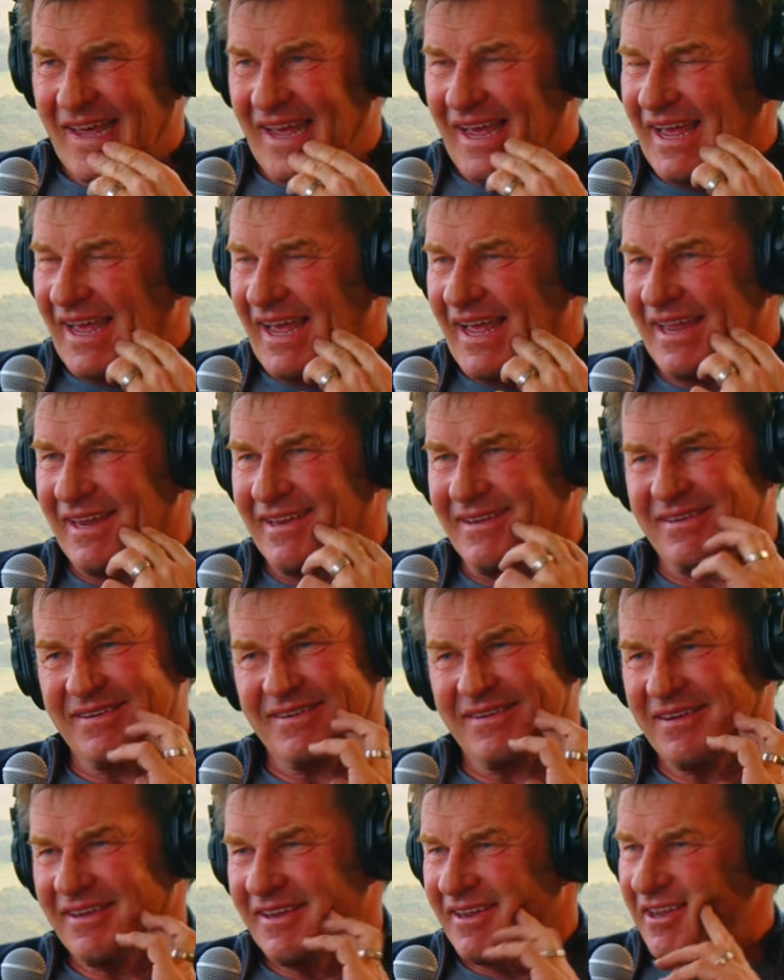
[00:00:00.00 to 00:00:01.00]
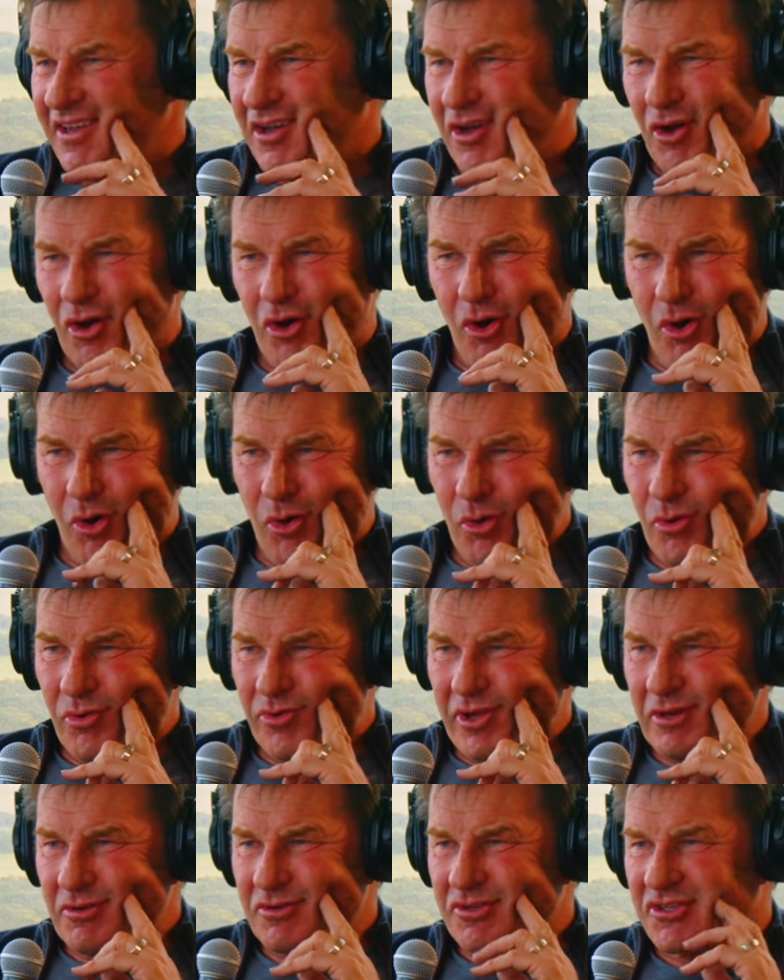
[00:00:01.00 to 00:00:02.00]
and all
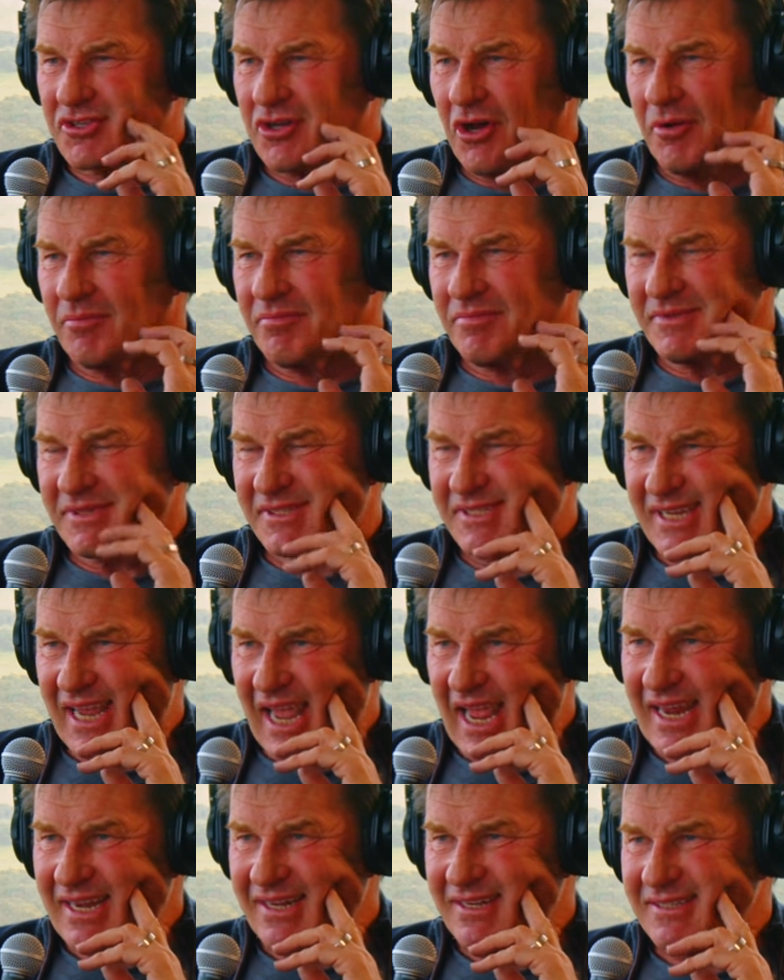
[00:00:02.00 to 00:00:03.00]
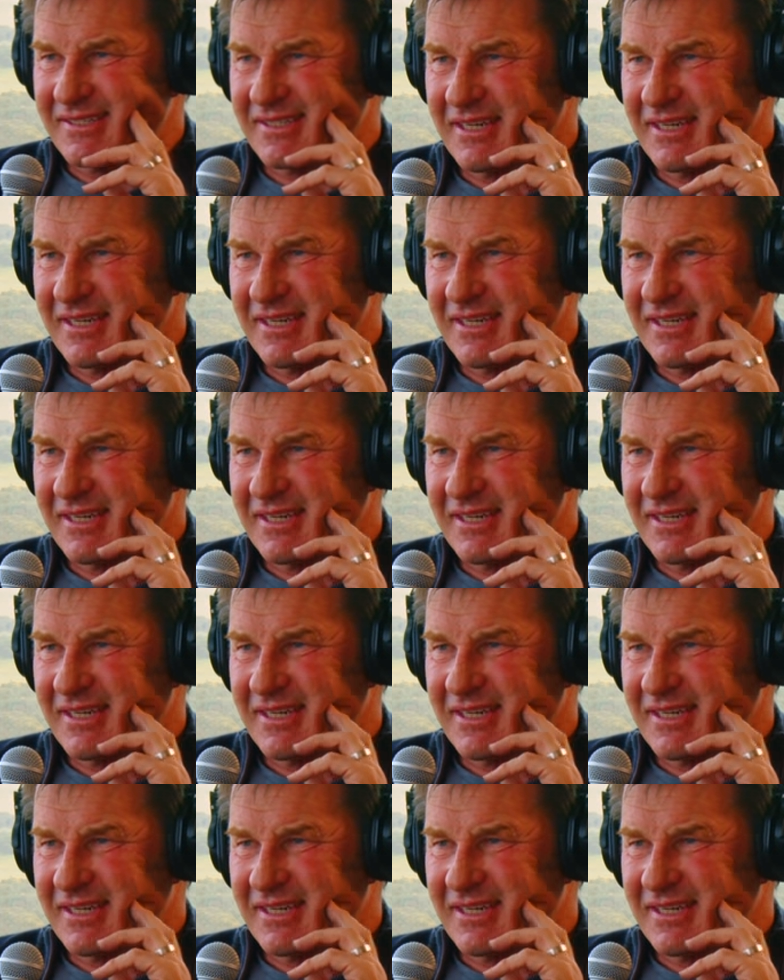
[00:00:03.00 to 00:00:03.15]
those top tens.